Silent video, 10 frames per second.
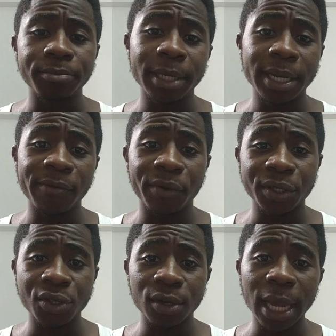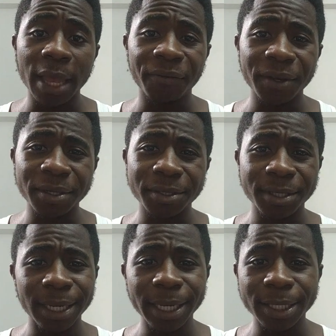made a difference in your life and
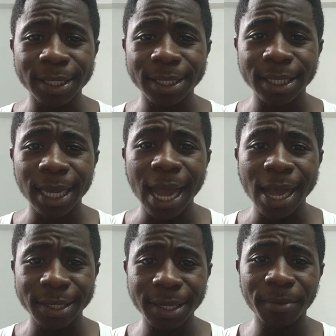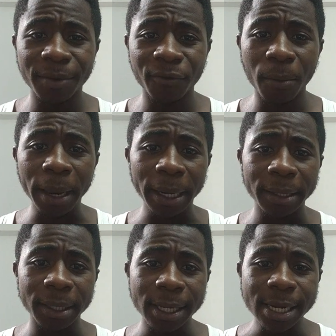learned something from it.
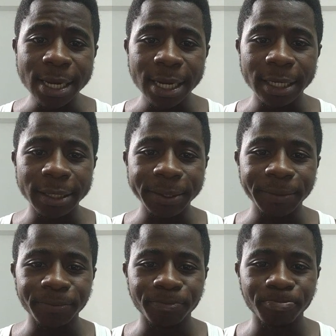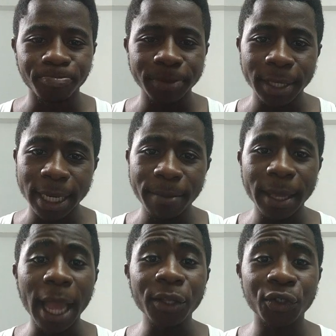Let
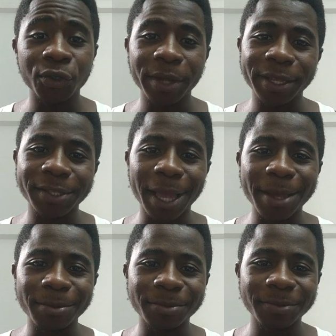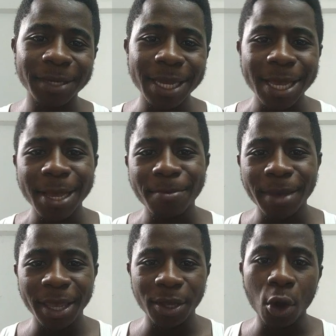me catch you next time.
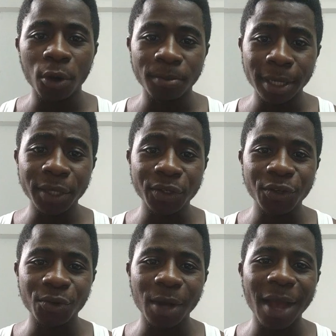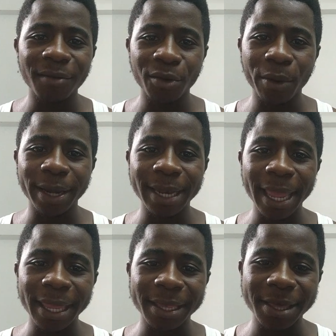May God bless you. Have a great
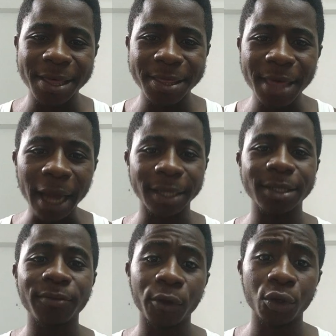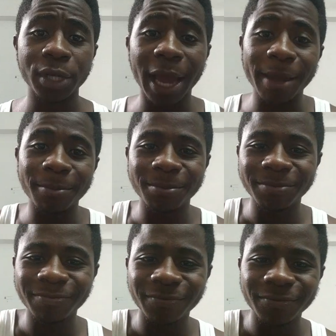day. Thanks for your time.